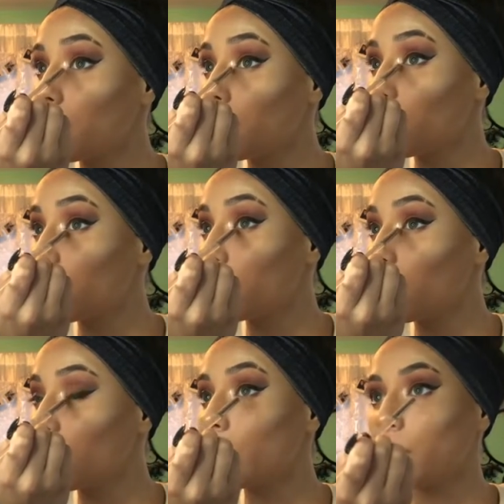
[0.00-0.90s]
it up a little bit
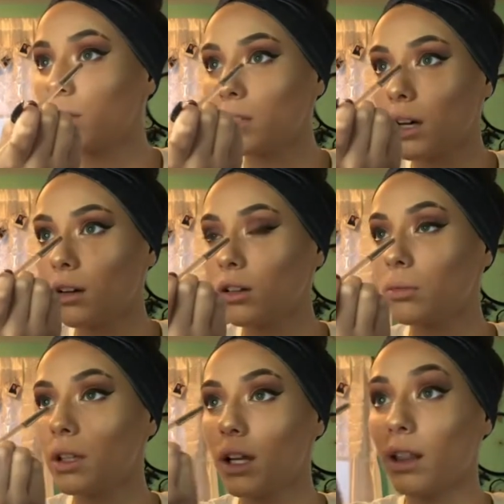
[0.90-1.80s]
and I pull it down a little
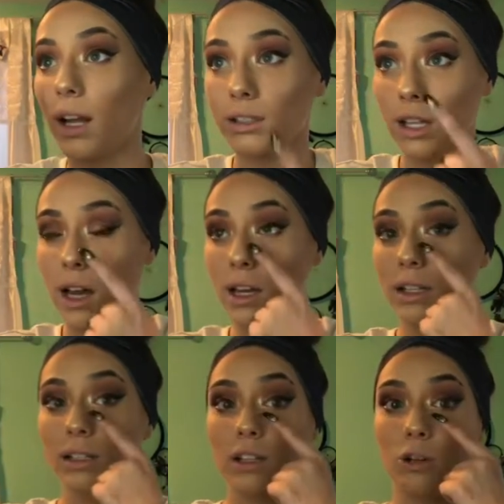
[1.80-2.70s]
bit. And that side
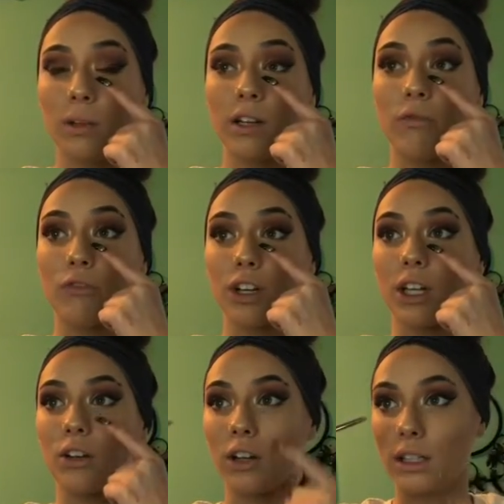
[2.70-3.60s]
is a little bit
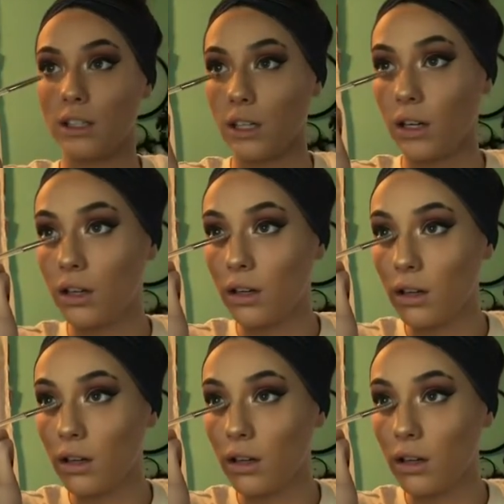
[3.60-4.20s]
freaking crazy.